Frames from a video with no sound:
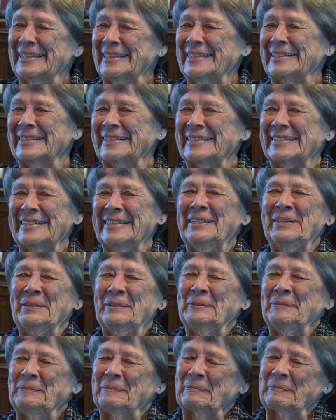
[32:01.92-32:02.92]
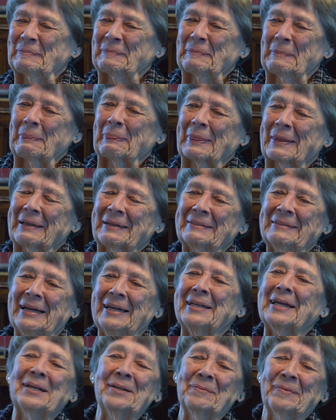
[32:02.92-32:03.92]

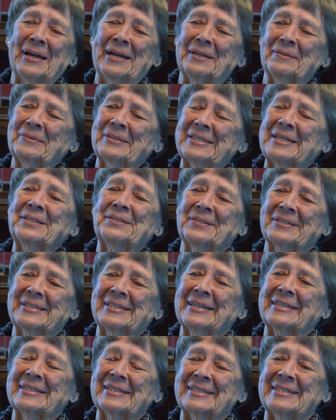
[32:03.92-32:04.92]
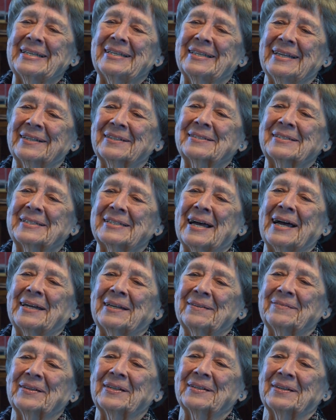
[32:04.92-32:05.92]
At any rate, it was interesting to see their
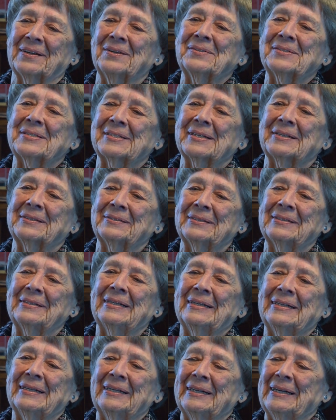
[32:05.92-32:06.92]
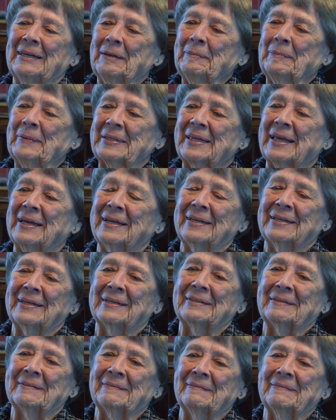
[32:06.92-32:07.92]
side of it also. But
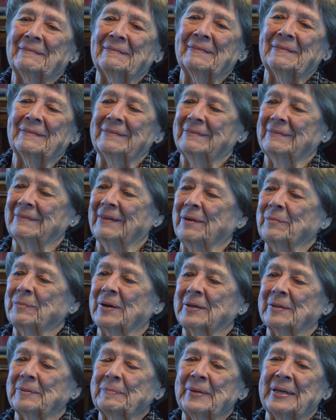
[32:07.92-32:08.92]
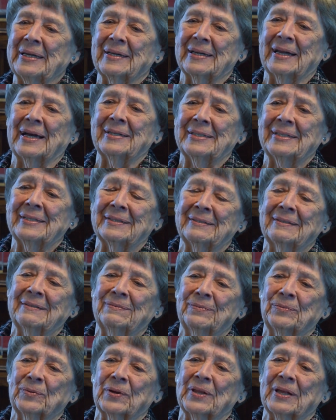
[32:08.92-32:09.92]
they uh, they wanted me, and I
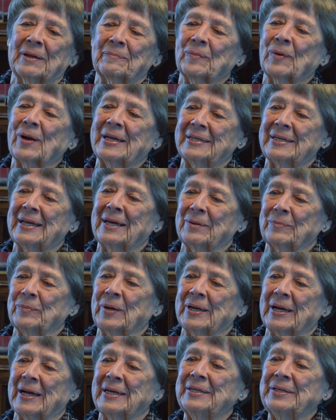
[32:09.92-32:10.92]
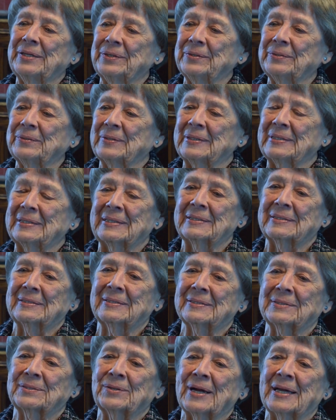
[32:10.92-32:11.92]
did for them write down what I knew
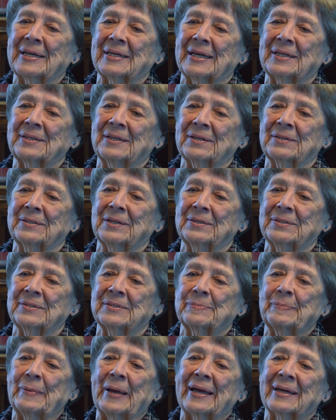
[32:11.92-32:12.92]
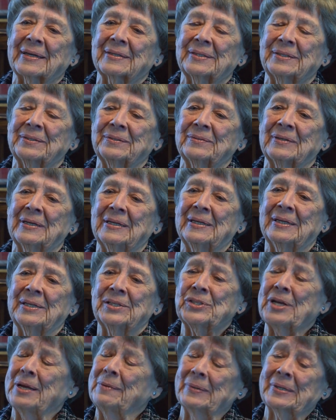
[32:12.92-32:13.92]
to try to get their notes back to
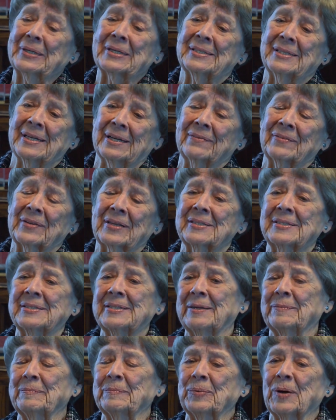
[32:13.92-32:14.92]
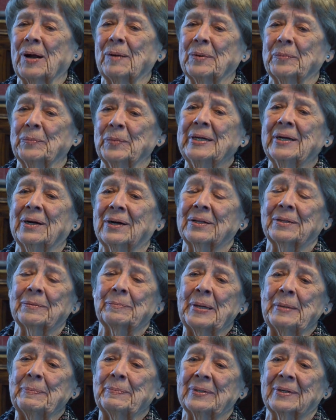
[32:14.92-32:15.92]
shape because they're having the same problem we are.
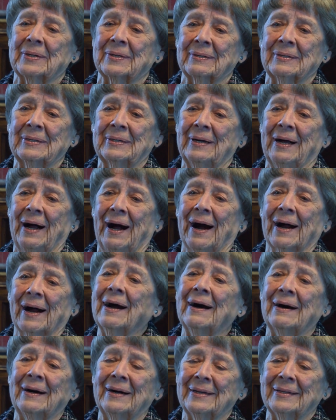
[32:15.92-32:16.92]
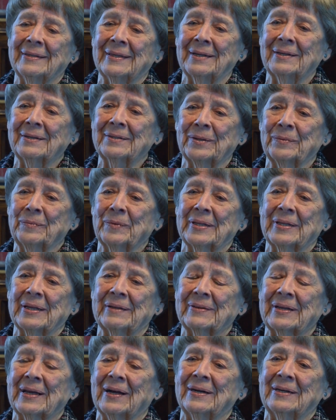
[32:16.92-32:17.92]
The people are gone; they don't know where
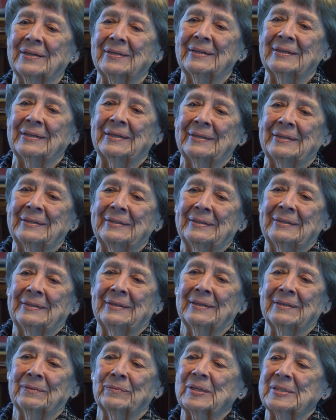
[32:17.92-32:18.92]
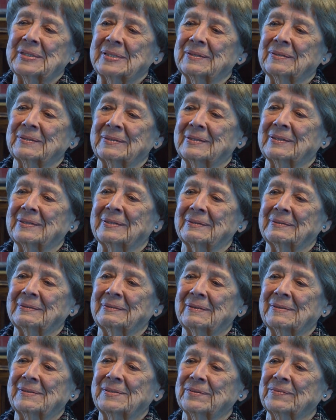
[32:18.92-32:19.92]
they've gone. The ones that
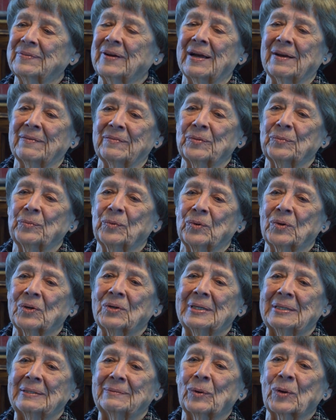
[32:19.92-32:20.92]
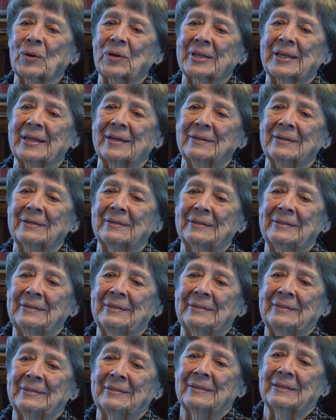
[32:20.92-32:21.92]
uh, survived the war and worked there
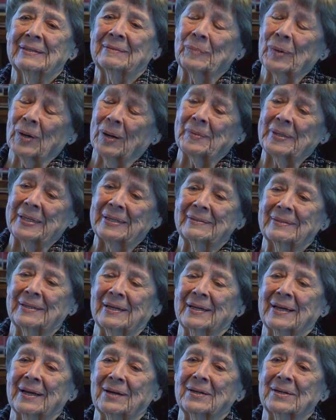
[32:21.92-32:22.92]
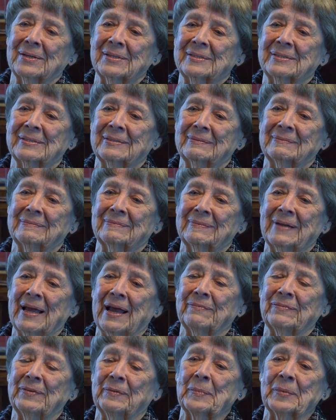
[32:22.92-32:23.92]
probably like ours, uh,
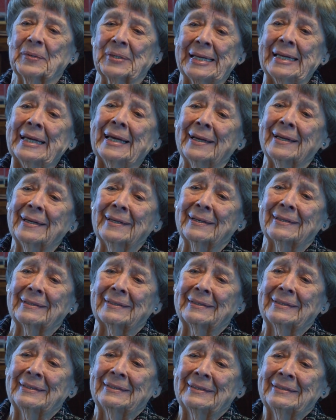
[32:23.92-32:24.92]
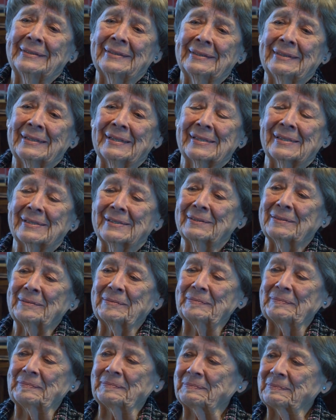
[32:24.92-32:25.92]
half of them are dead.
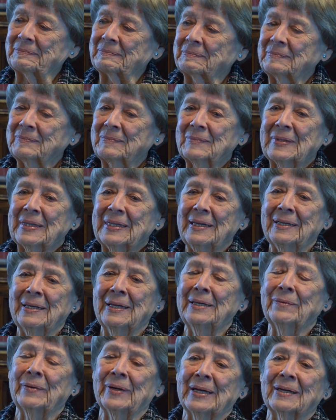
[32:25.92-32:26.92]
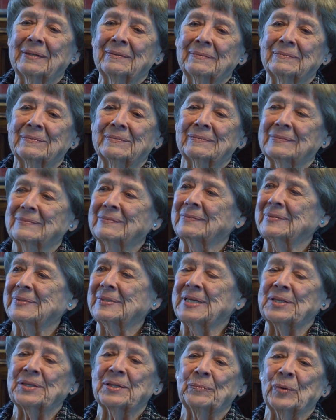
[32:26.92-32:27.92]
So, anyway, I
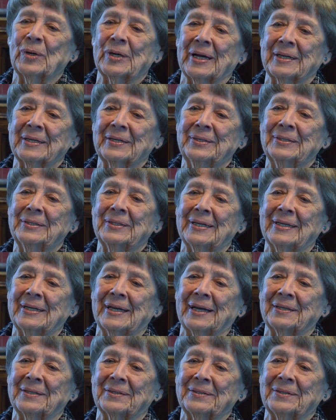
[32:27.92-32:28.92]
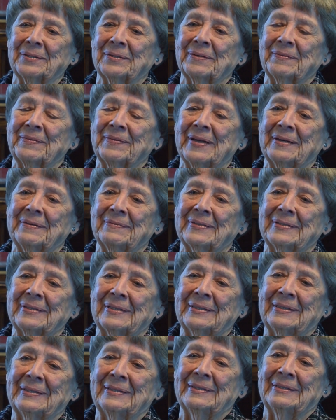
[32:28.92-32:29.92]
sent them what I could, and I don't know if they've
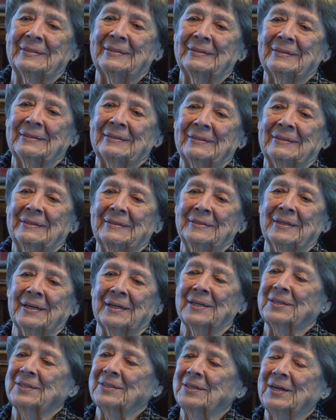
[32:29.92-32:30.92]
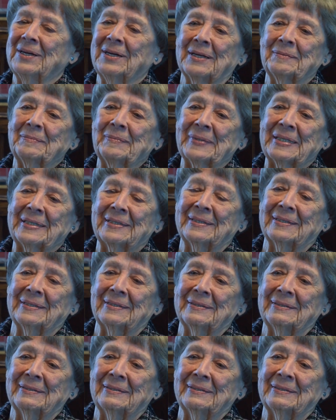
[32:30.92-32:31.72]
done it or not, but.